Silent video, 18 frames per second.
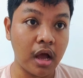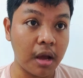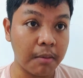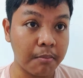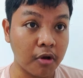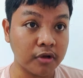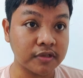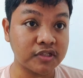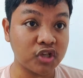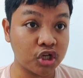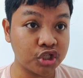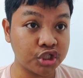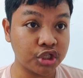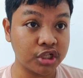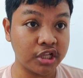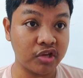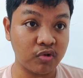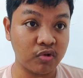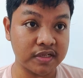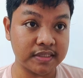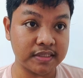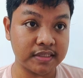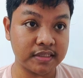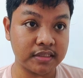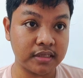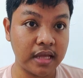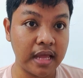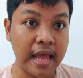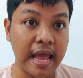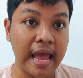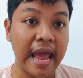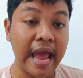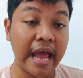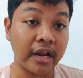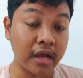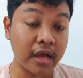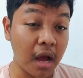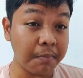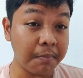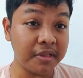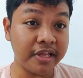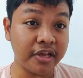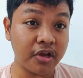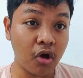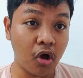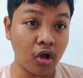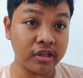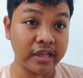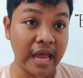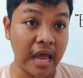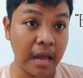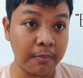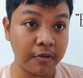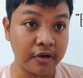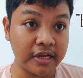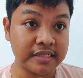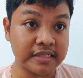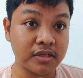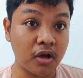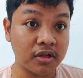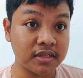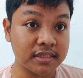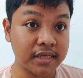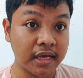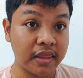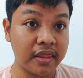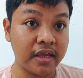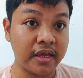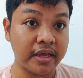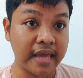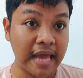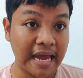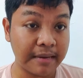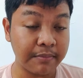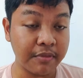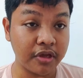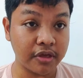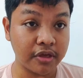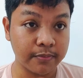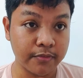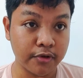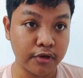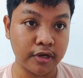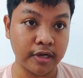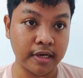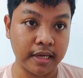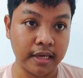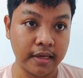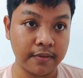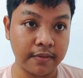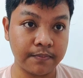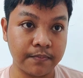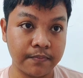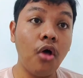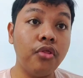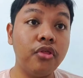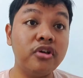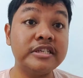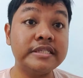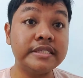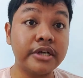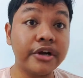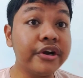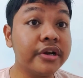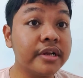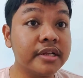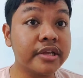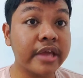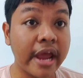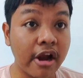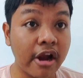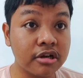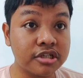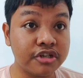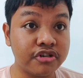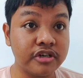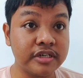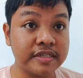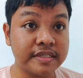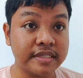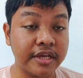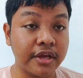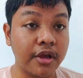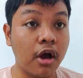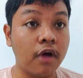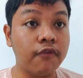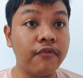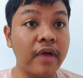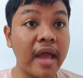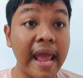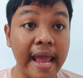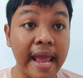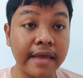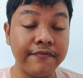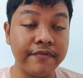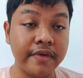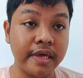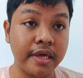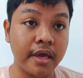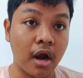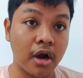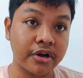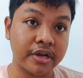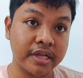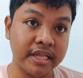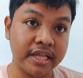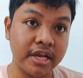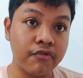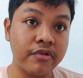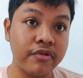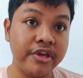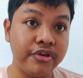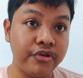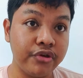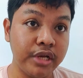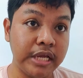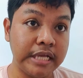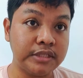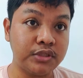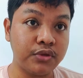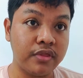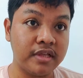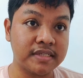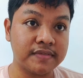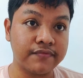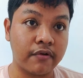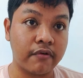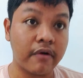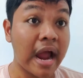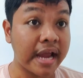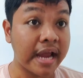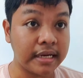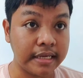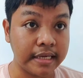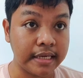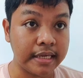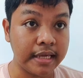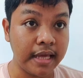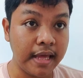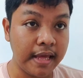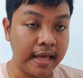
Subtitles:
among sociolinguists, and commonly called Ebonics outside the academic community. Although certain characteristics of AAVE are clearly unique to this variety,